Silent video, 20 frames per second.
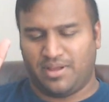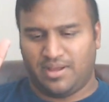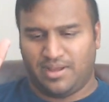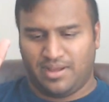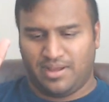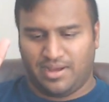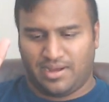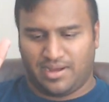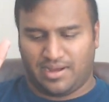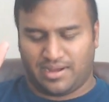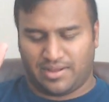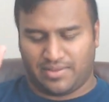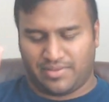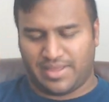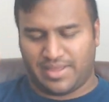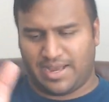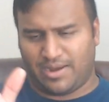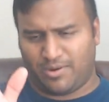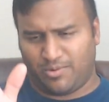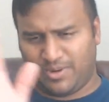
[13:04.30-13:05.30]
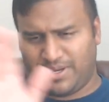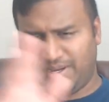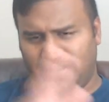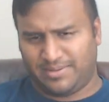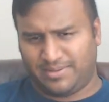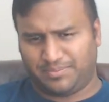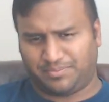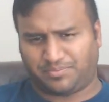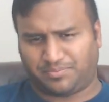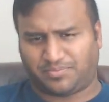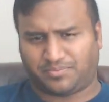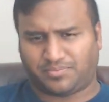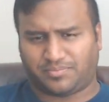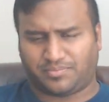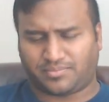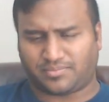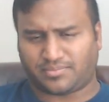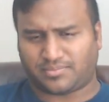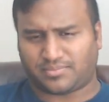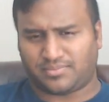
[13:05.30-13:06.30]
that way.
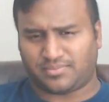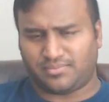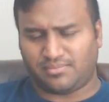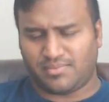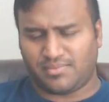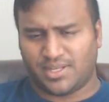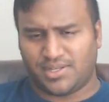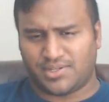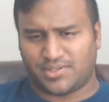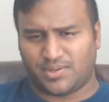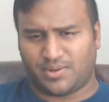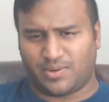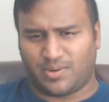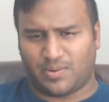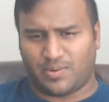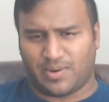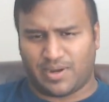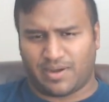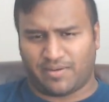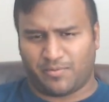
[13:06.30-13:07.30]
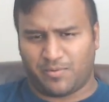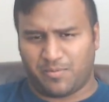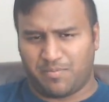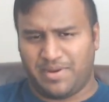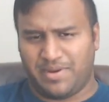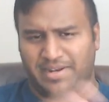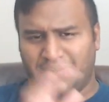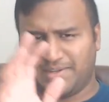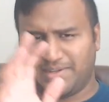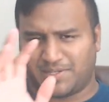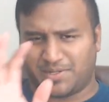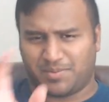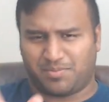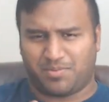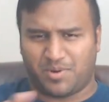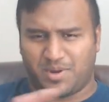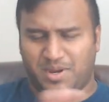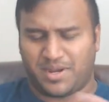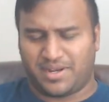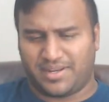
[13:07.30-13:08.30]
So I would be
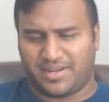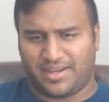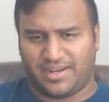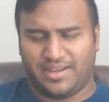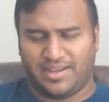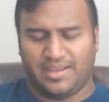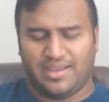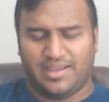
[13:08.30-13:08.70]
disappointed